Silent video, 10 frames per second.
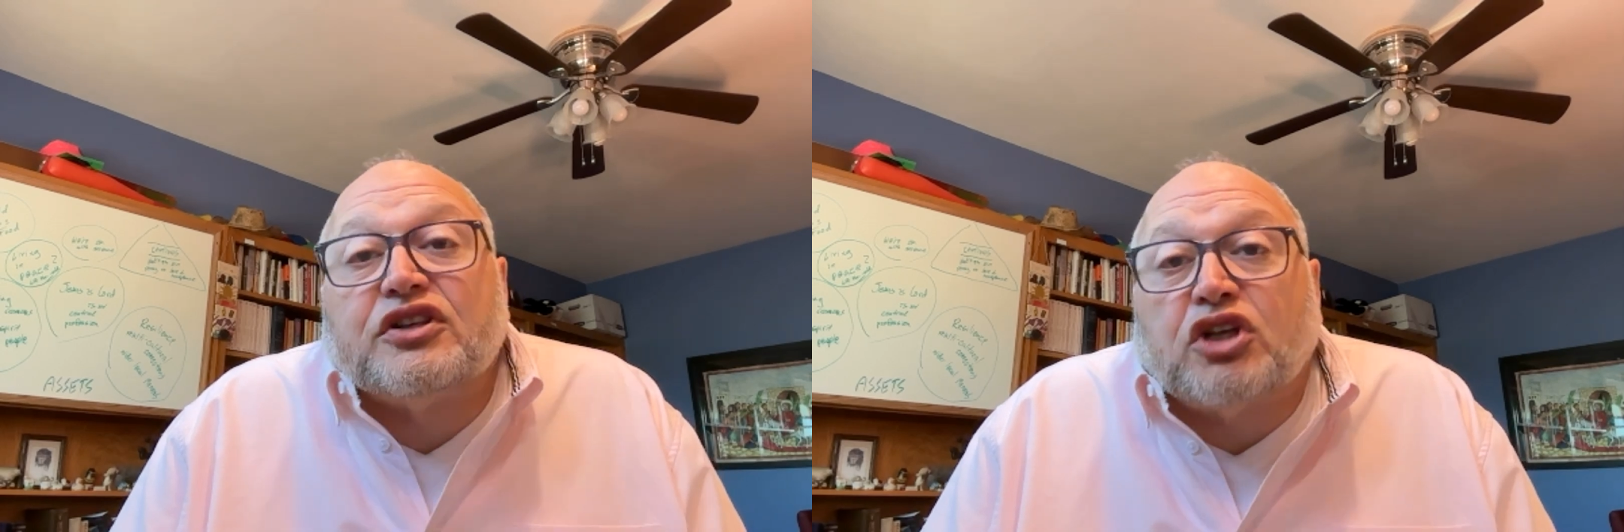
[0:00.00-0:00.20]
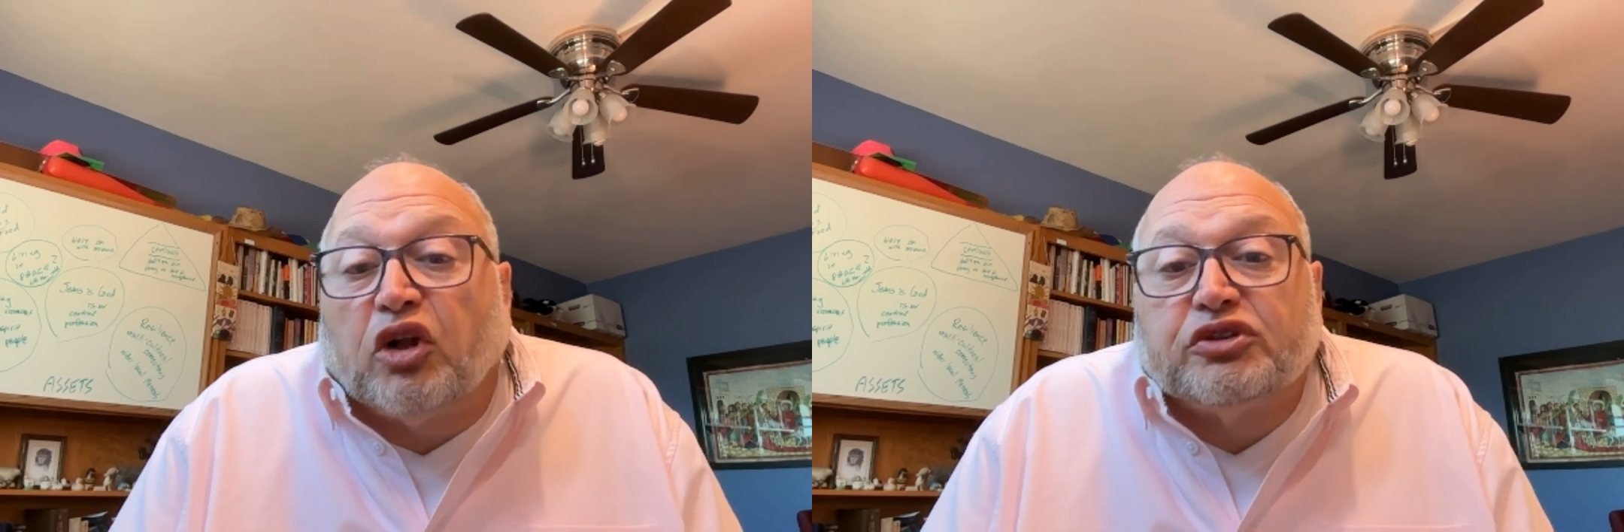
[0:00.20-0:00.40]

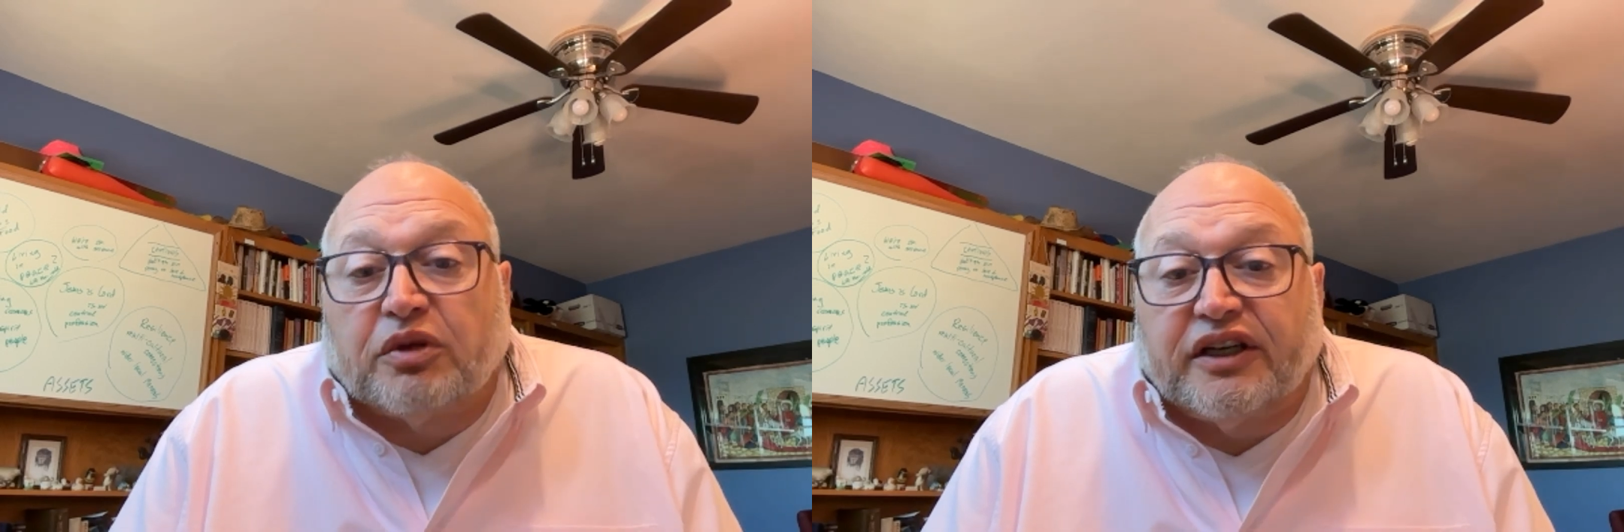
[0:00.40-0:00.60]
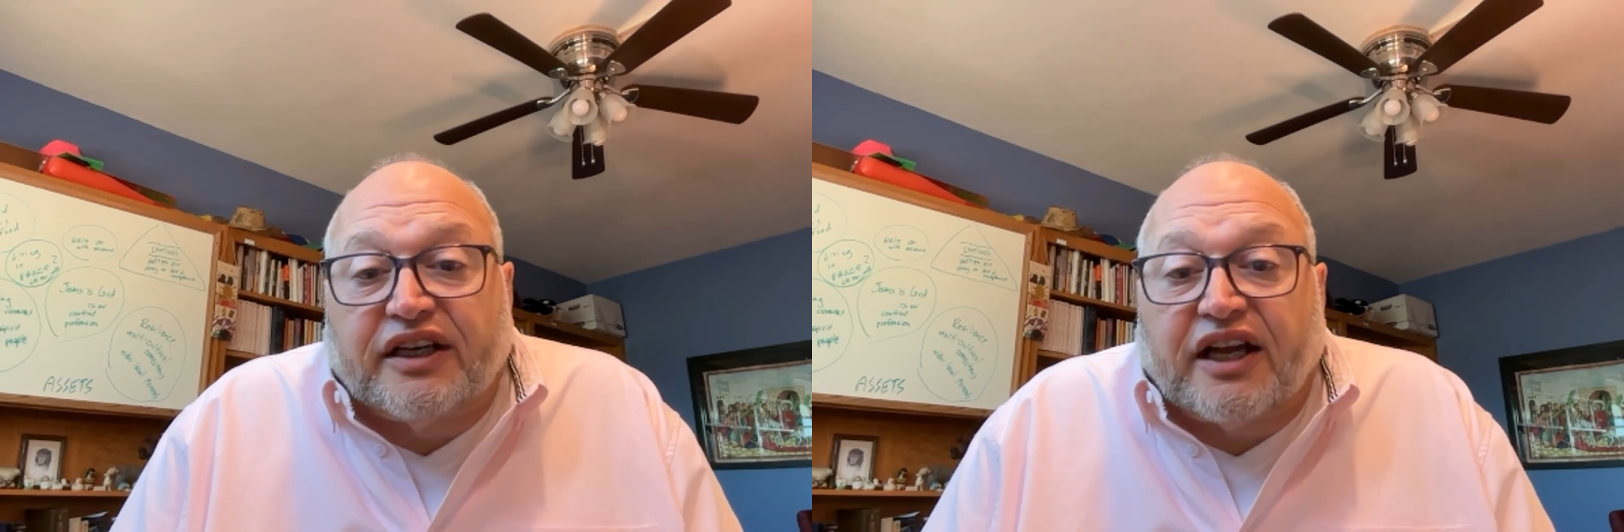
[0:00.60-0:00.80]

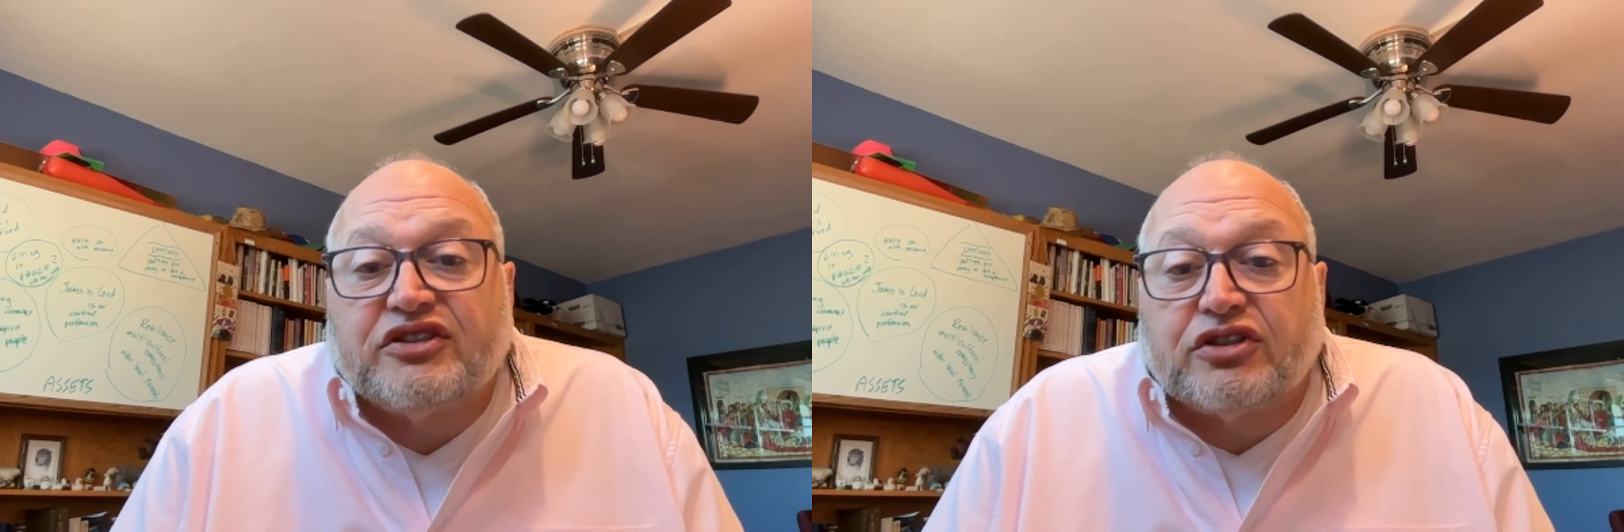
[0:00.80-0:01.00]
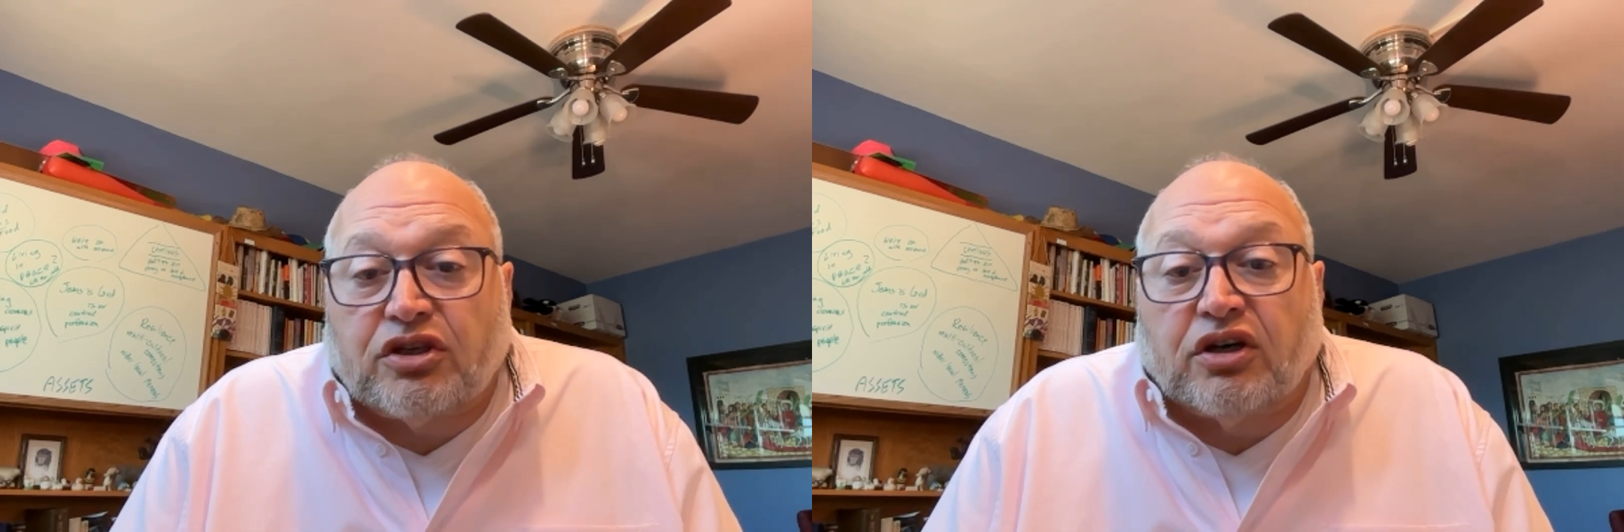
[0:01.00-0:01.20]
adultery
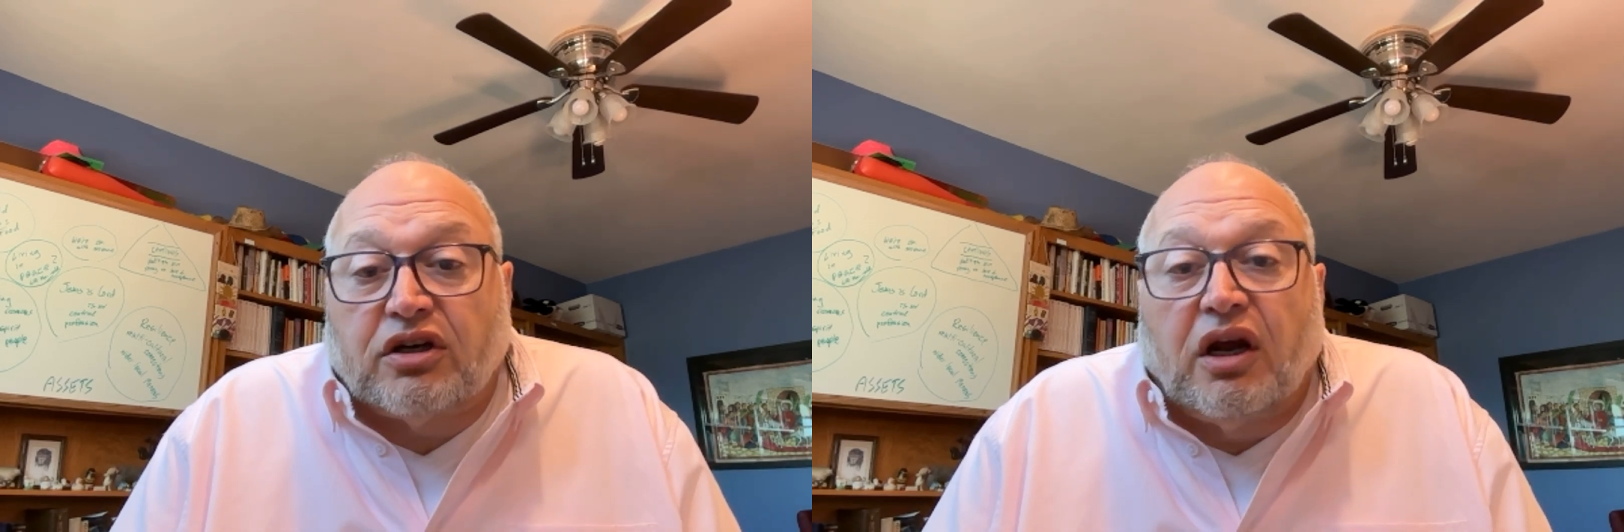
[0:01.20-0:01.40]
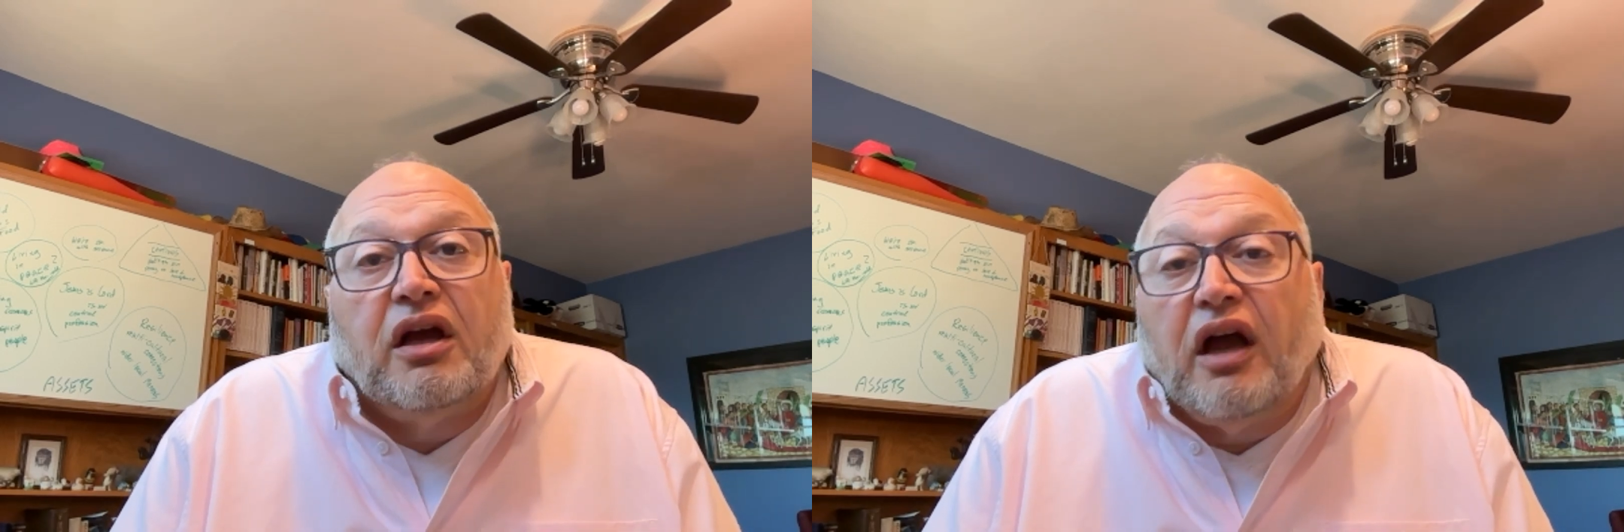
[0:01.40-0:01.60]
against her.